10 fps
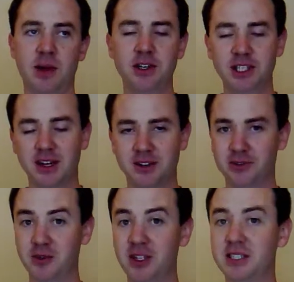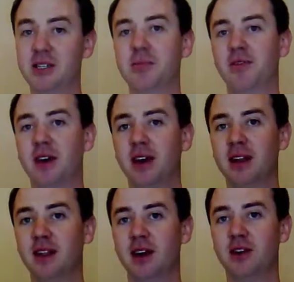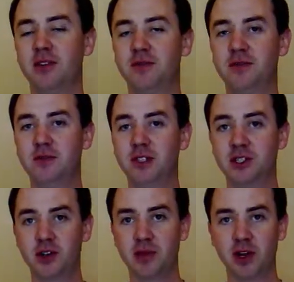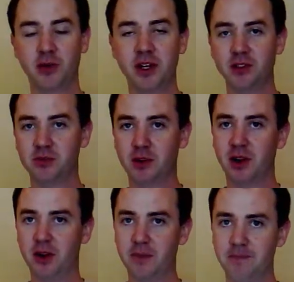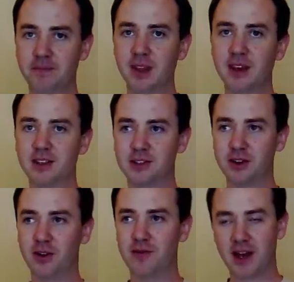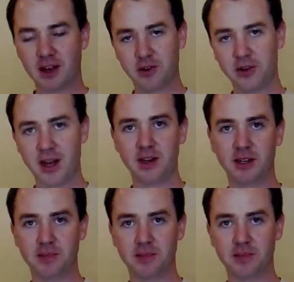Pair channels really simplify a lot of distributing reusable code. So if I create